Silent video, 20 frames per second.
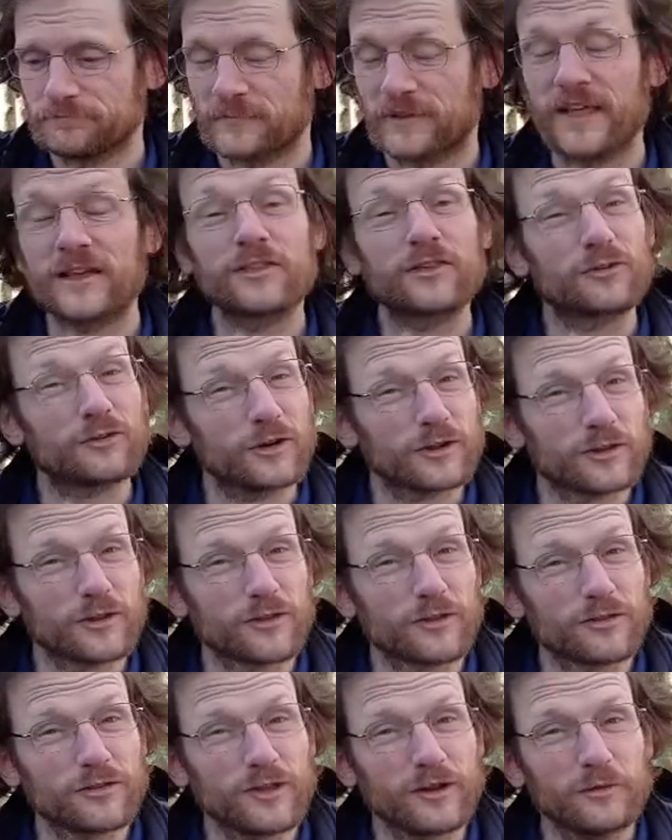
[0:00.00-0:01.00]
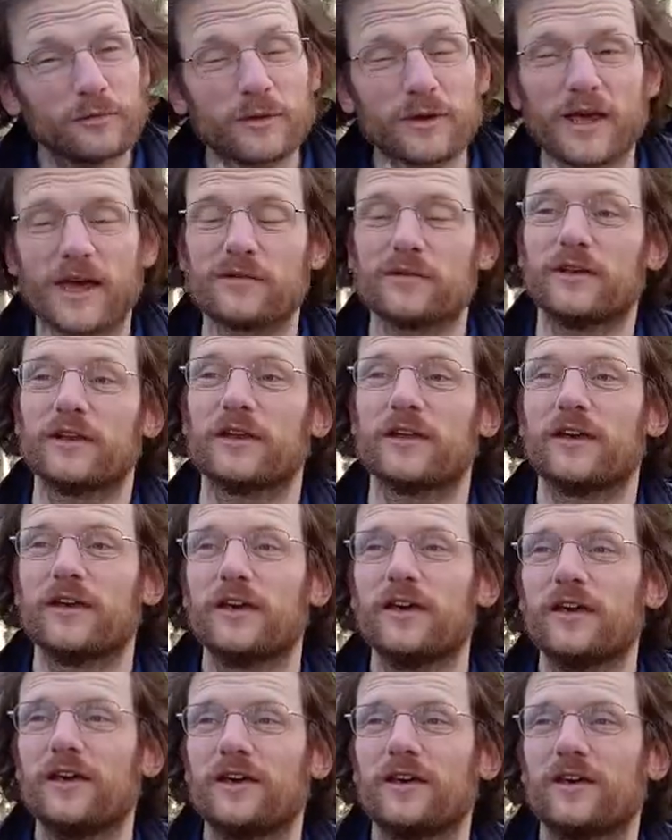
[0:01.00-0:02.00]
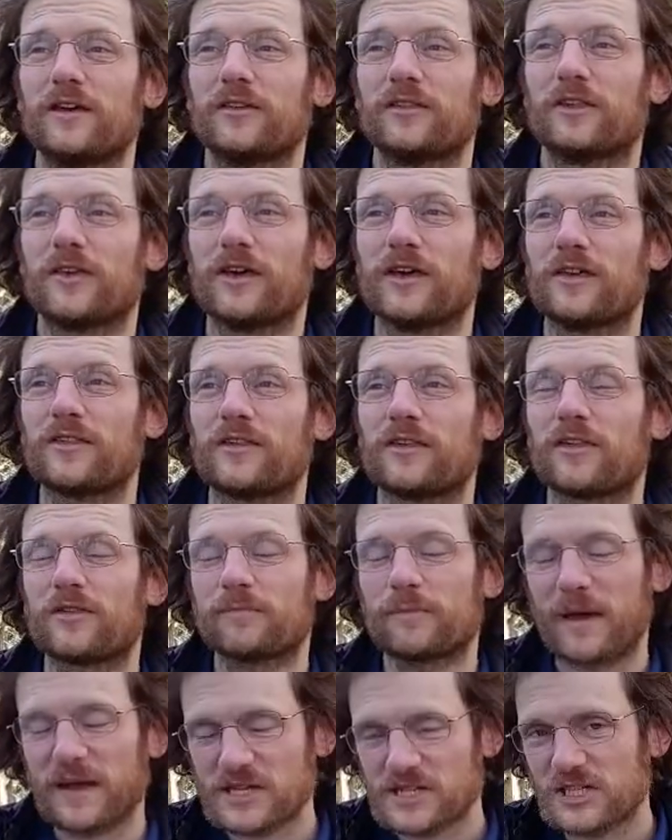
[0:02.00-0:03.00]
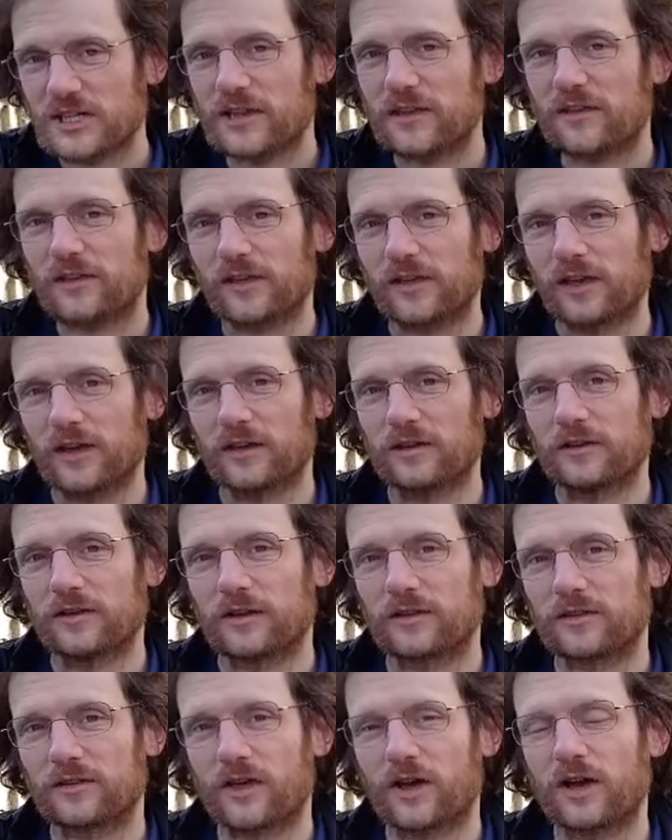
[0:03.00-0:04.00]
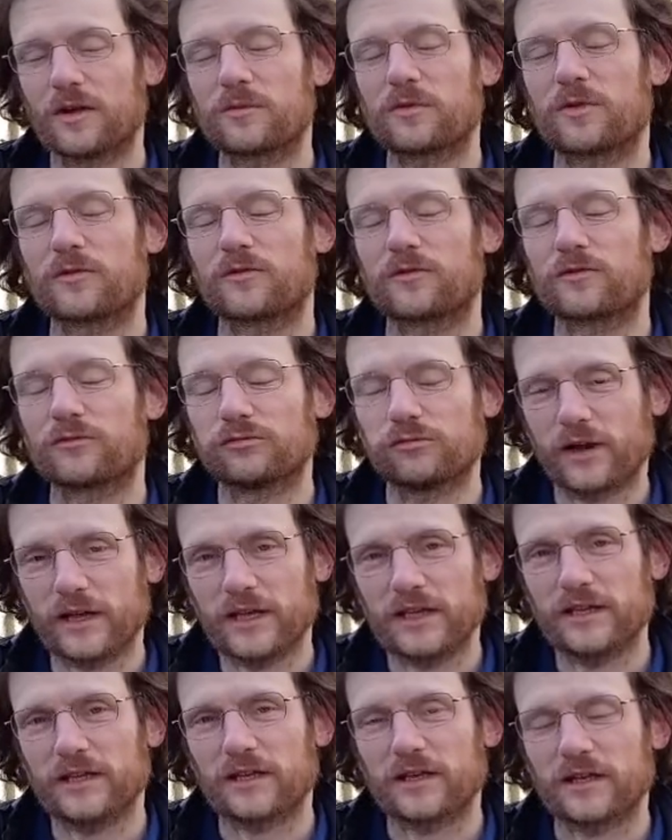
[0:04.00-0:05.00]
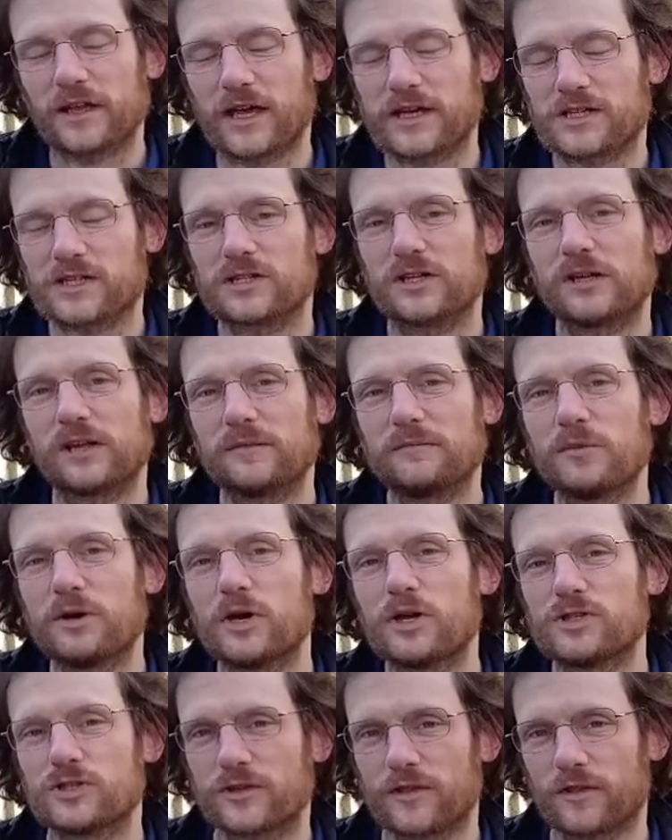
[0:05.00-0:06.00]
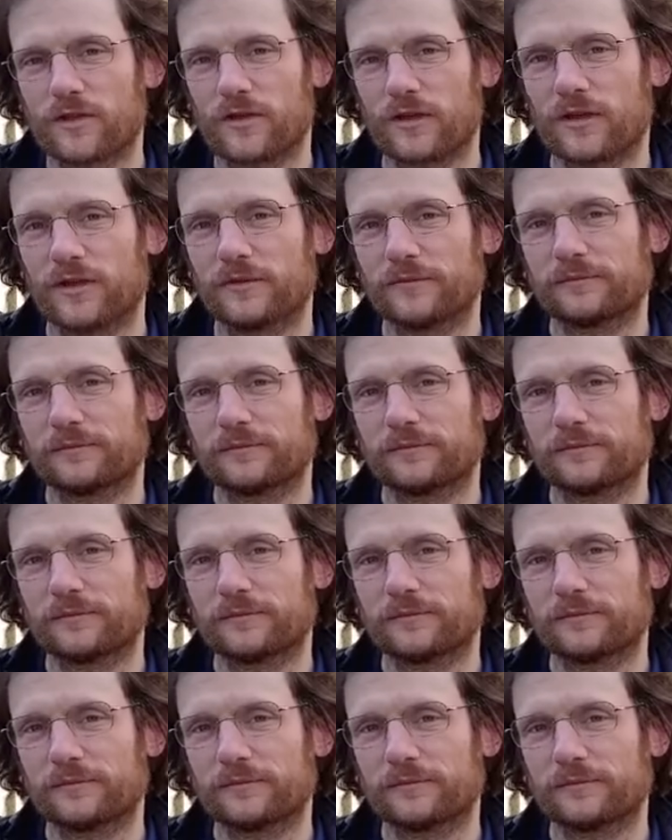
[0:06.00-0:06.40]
Later writers still would have it that he's especially seen at times of great national emergency.